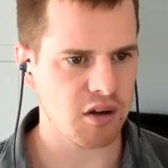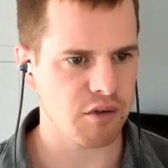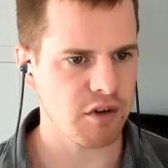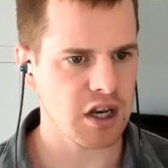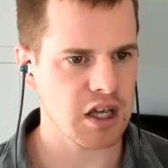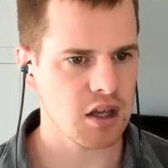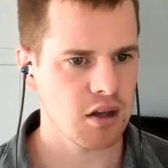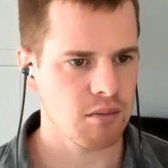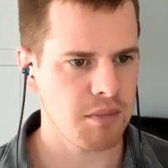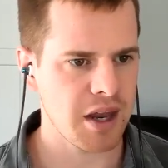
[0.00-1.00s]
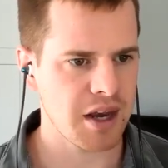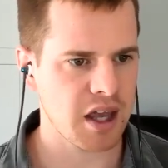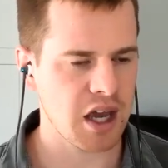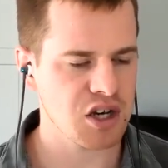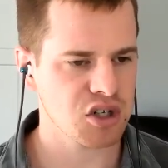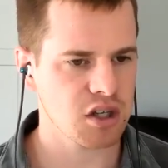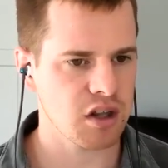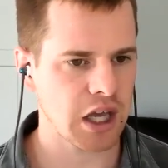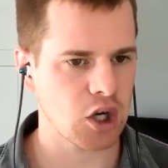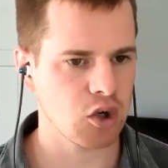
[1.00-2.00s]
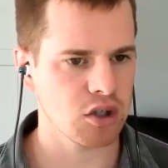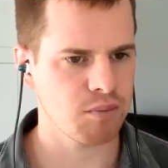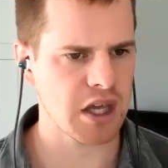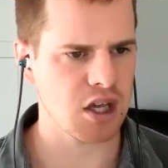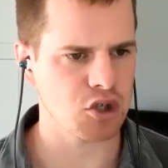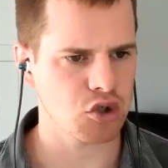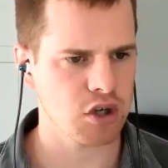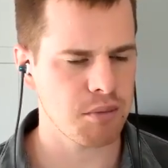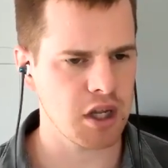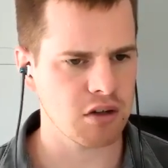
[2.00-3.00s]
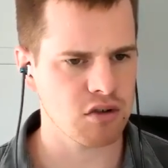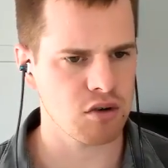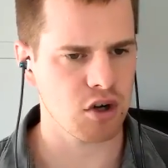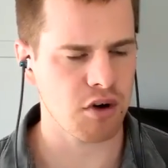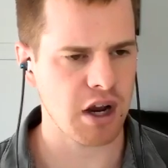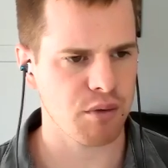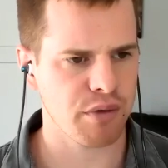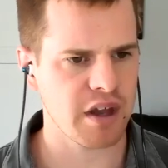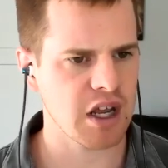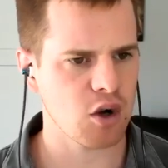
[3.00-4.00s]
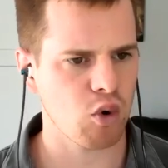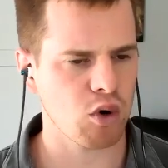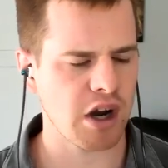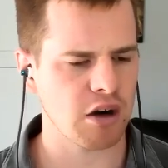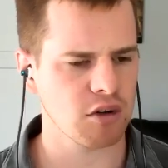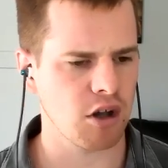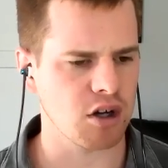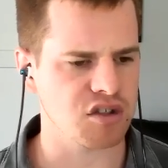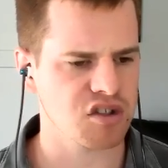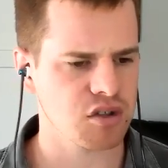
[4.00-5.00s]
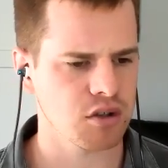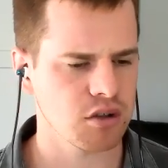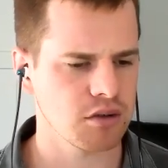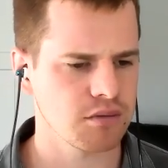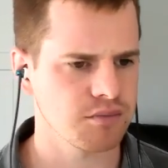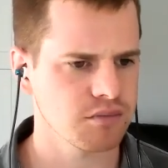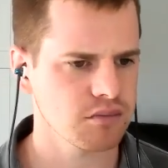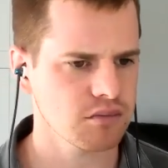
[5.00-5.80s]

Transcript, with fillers: of any medication that could be contributing to your hair thinning or hair loss? Yeah,